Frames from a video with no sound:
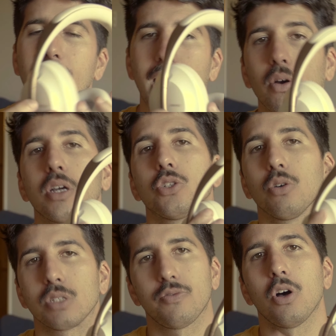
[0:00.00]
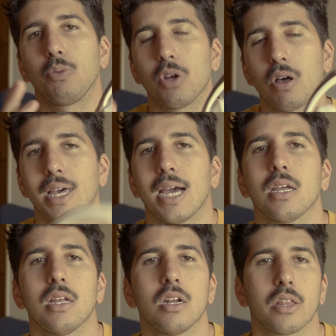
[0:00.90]
how it controls the volume and all that
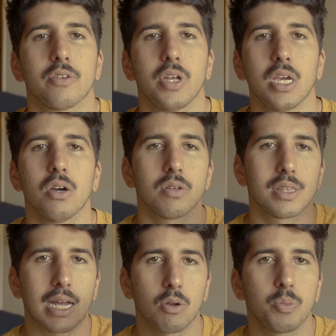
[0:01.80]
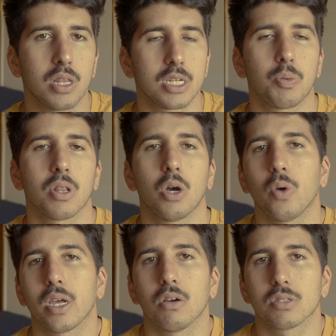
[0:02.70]
in another video. That'll be linked below
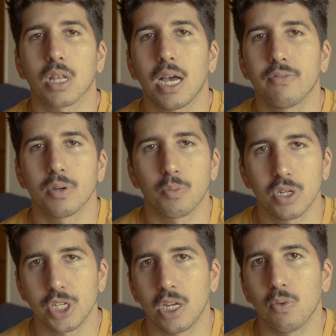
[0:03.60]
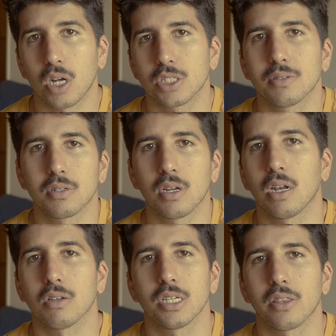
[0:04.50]
when it goes live. Appreciate you watching, and
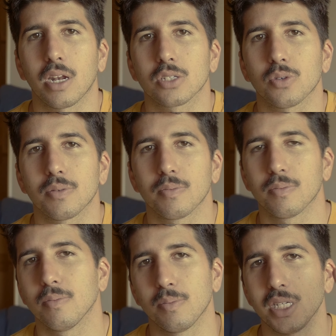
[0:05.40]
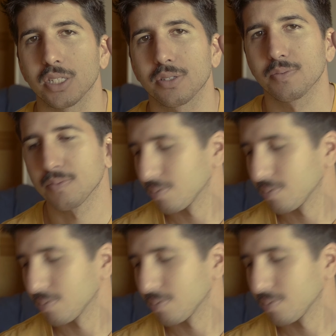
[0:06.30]
I'll see you in the next one. Peace.